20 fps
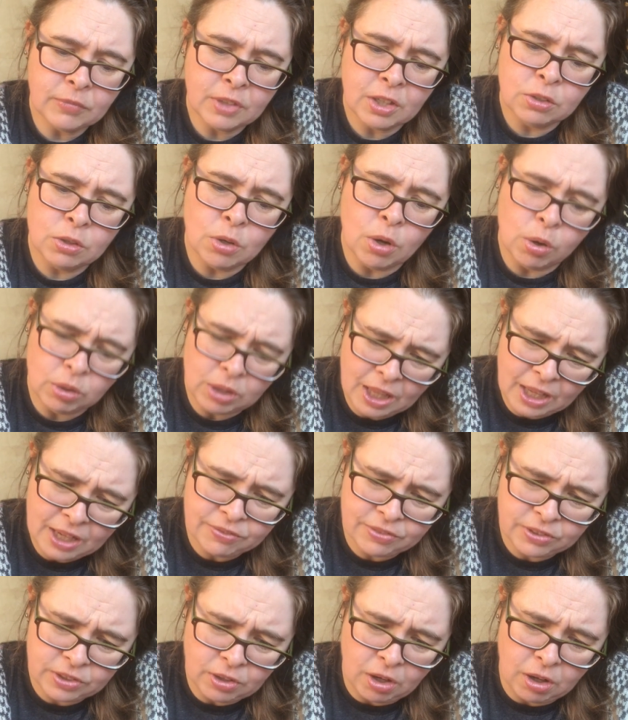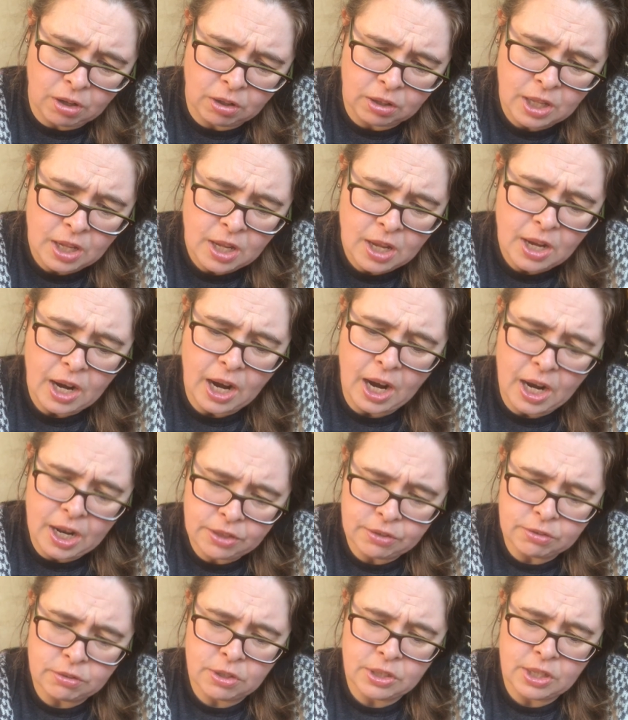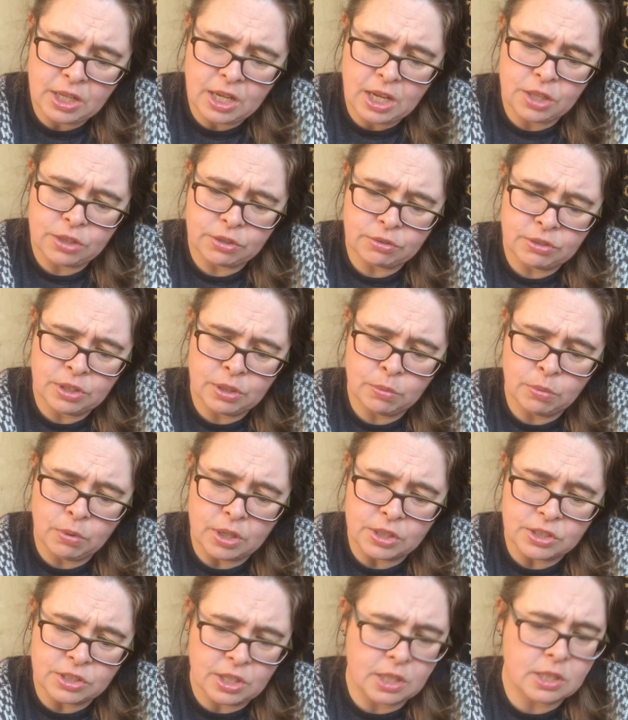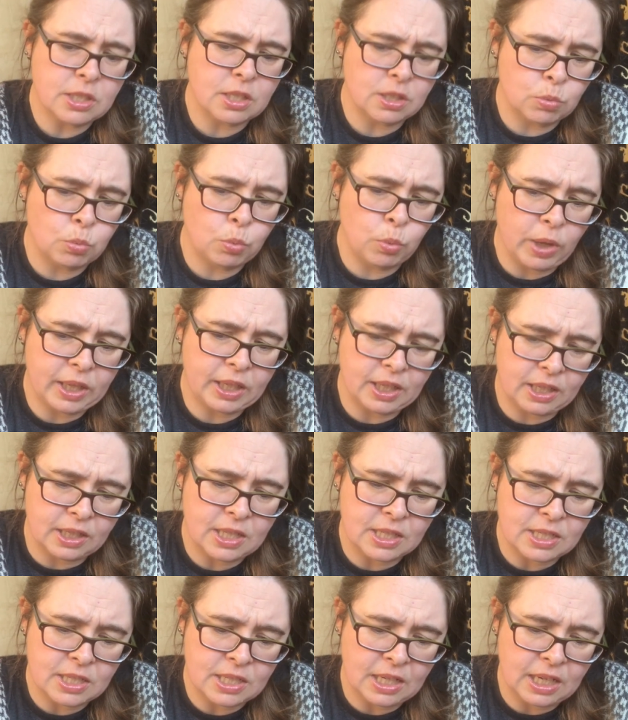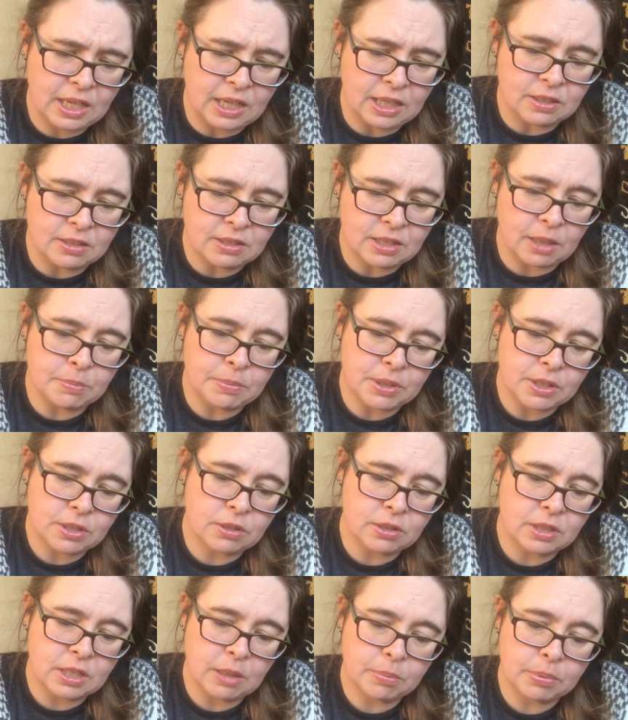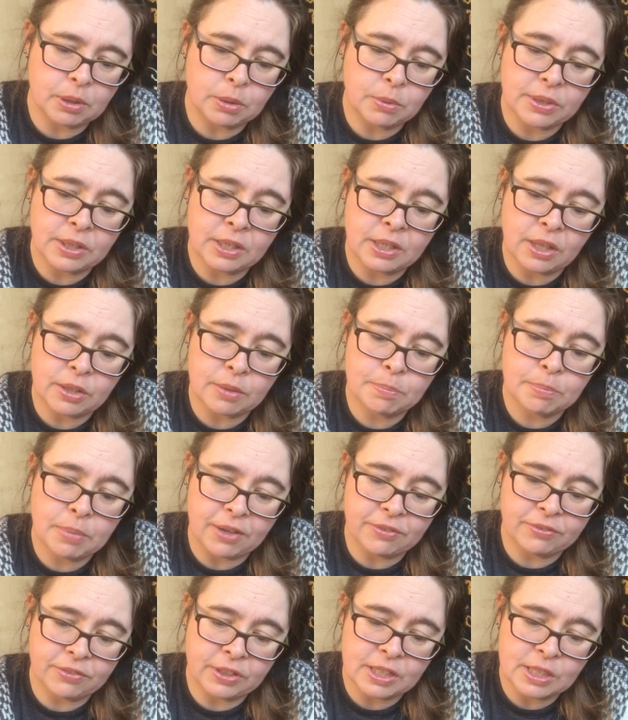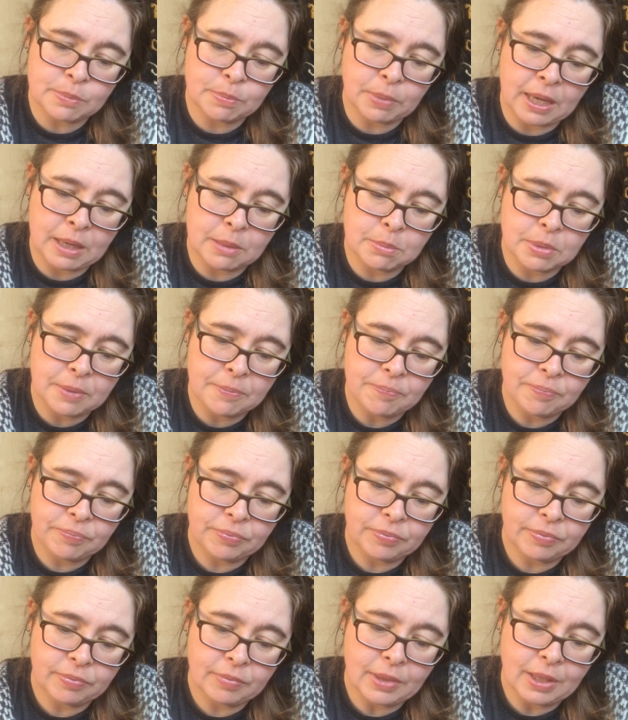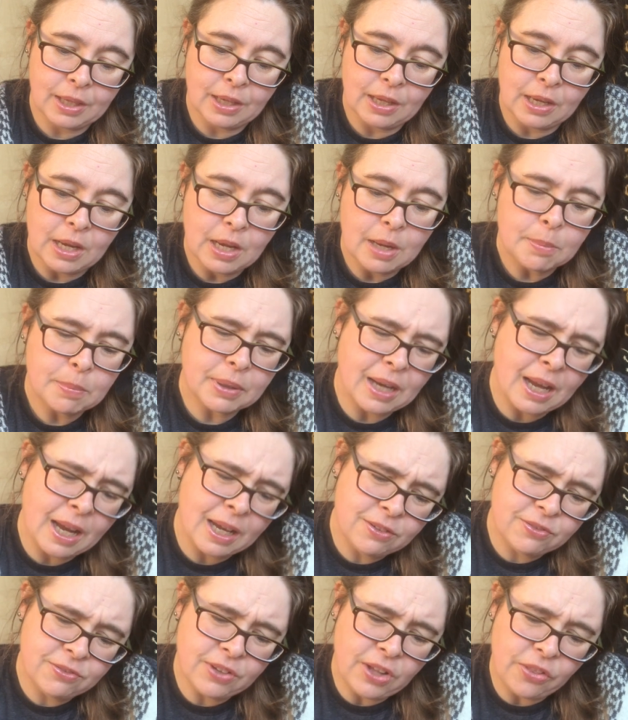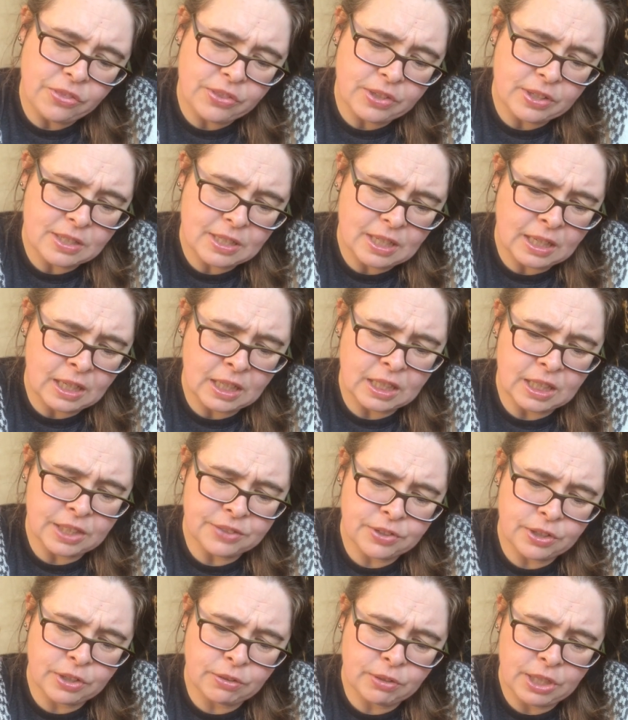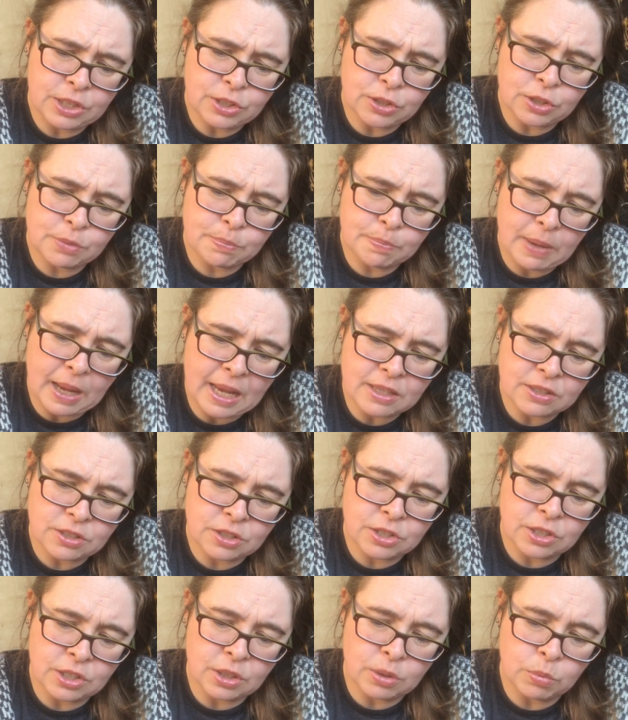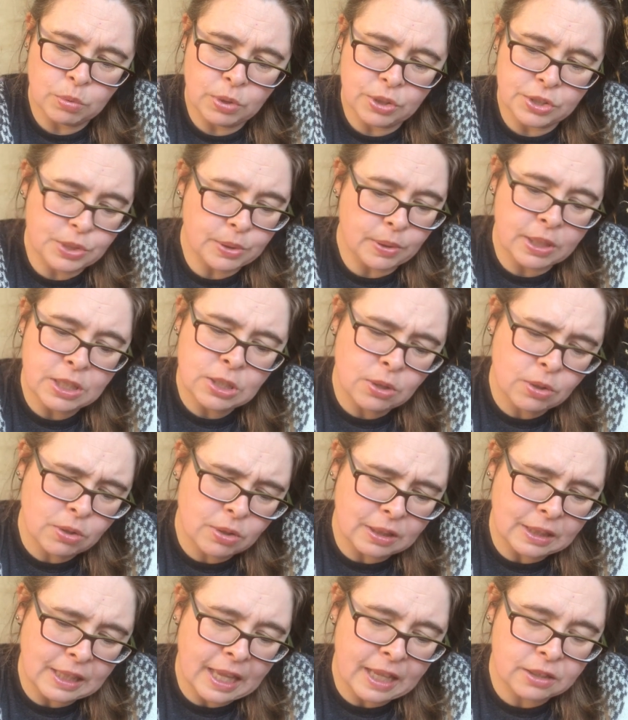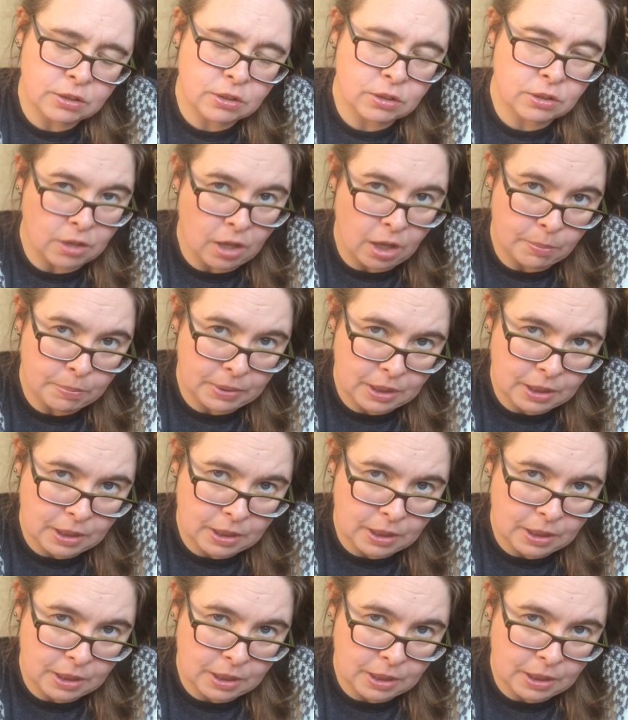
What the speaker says: "No life at all, either on the heath or in the woods. This is wicked indeed," said Mr. Tippler with another puff on his pipe. But I'd felt the tingle of a creature's passage in the wood, so I knew the land could not be